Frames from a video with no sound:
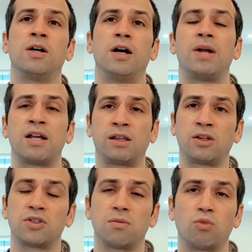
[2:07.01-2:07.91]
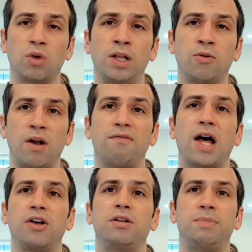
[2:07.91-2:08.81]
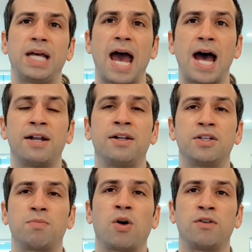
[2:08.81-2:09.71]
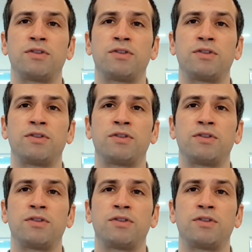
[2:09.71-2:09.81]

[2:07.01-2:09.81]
And I think there's some really great value to be had in this part of